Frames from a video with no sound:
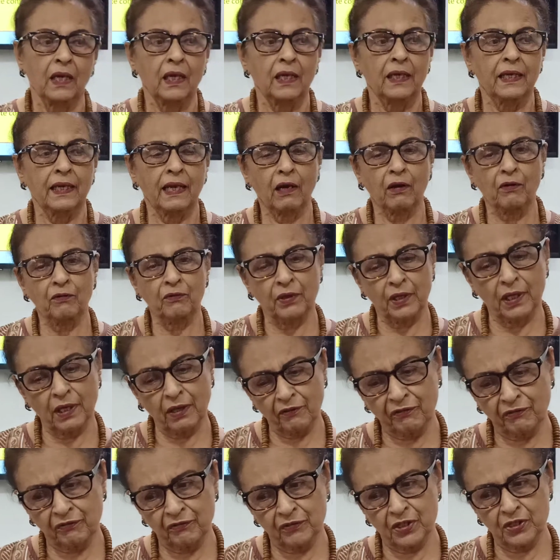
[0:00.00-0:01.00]
Now,
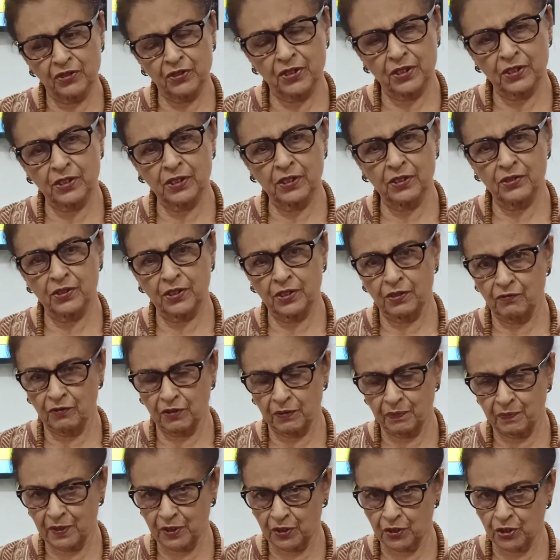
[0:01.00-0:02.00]
if this is his
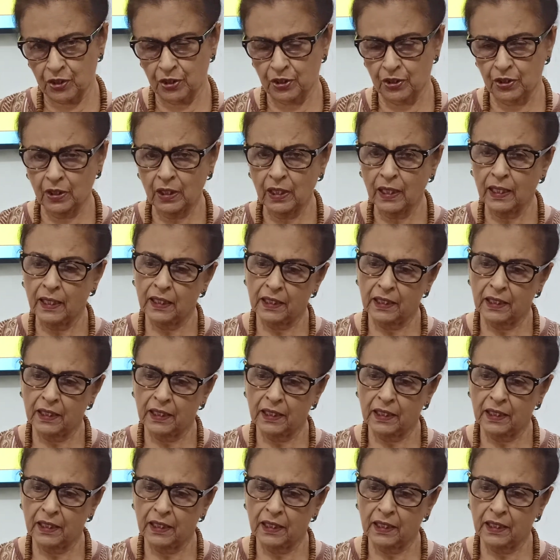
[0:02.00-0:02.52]
inhibition,